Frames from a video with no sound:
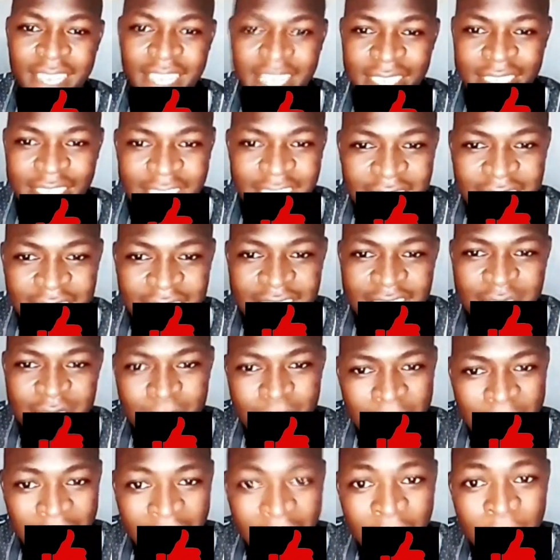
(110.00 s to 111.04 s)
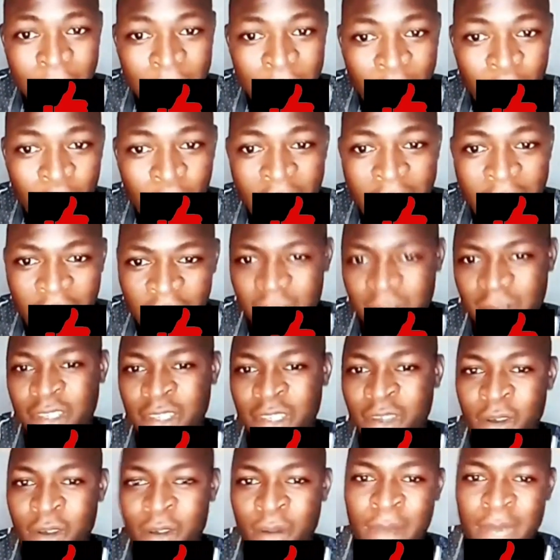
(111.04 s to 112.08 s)
It is by the power of
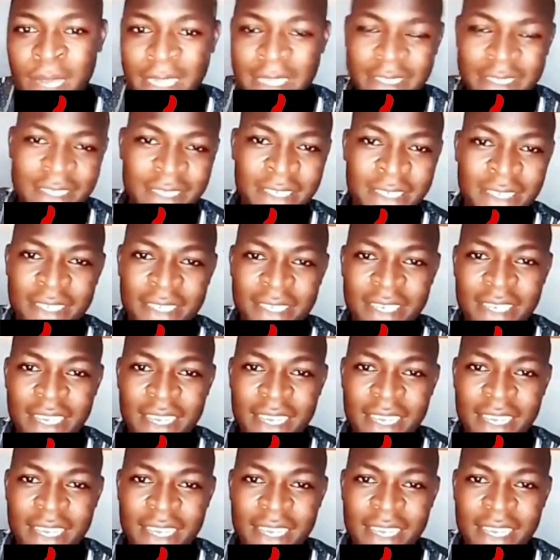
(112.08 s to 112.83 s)
the Almighty.